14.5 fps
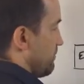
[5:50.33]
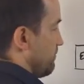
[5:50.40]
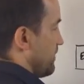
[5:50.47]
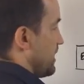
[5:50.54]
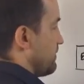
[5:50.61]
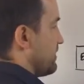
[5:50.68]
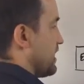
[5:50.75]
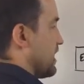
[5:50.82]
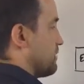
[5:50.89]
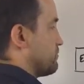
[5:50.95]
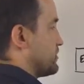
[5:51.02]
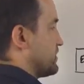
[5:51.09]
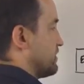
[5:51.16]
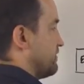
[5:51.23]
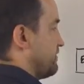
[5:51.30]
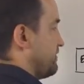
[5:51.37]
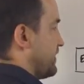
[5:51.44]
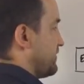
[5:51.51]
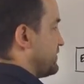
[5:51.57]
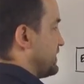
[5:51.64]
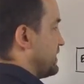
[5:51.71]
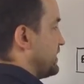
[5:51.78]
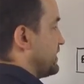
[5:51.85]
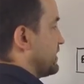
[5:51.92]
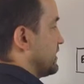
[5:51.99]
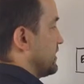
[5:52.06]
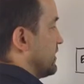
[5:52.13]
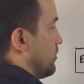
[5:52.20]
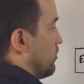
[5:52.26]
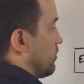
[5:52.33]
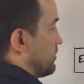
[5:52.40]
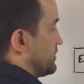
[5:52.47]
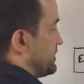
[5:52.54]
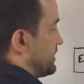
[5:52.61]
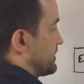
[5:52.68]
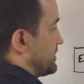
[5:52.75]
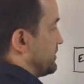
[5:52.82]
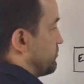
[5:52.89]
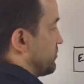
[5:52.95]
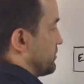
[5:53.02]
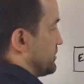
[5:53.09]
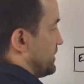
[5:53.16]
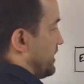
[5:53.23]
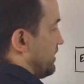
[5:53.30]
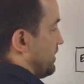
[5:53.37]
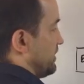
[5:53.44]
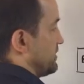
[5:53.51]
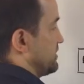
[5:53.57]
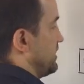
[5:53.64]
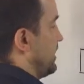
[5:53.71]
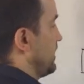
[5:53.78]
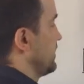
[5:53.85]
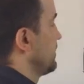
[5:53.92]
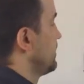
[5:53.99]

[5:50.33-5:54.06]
maybe up to 50 or 60%, let's say.